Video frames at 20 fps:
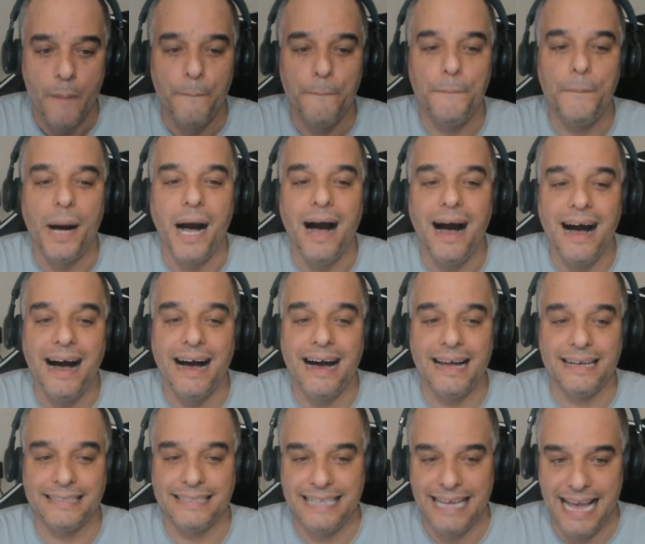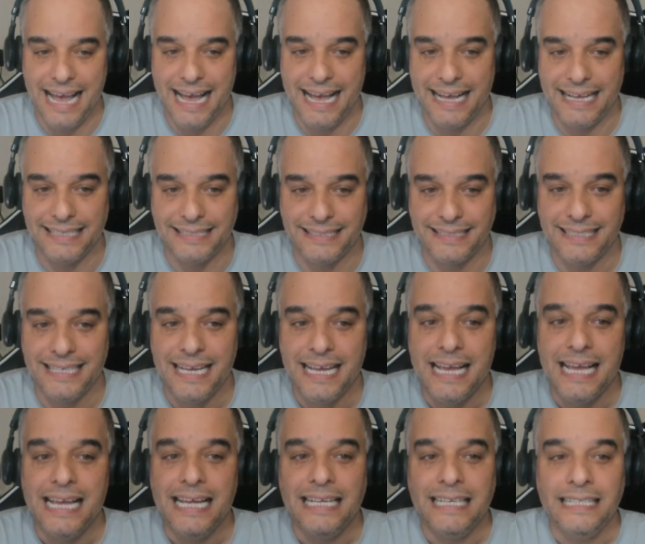podcasts.
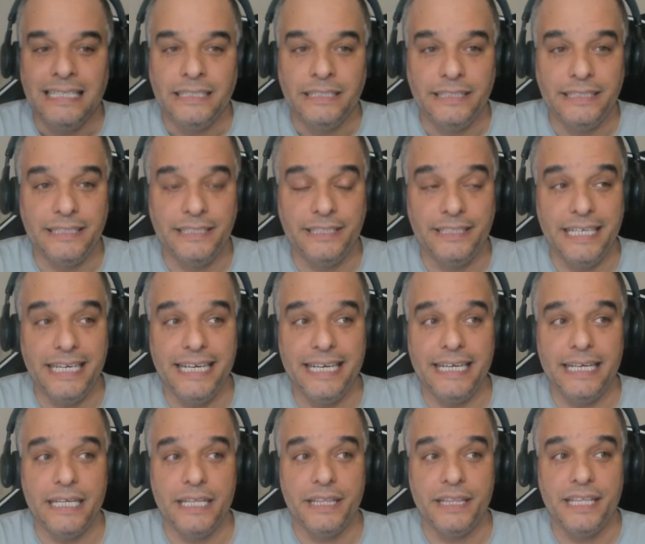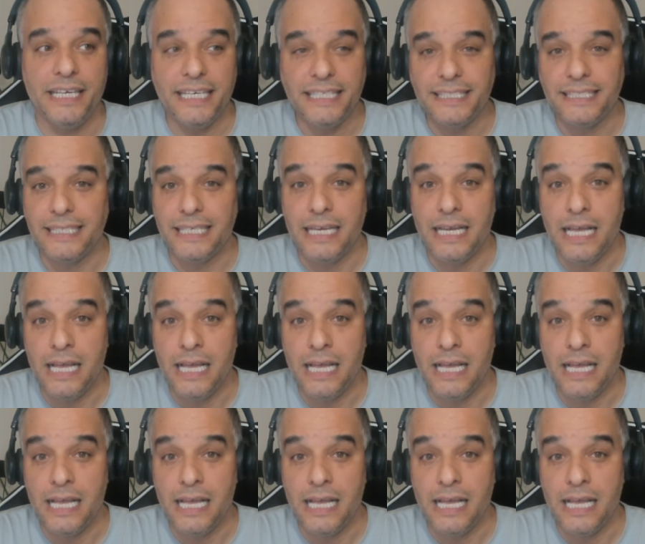See, this,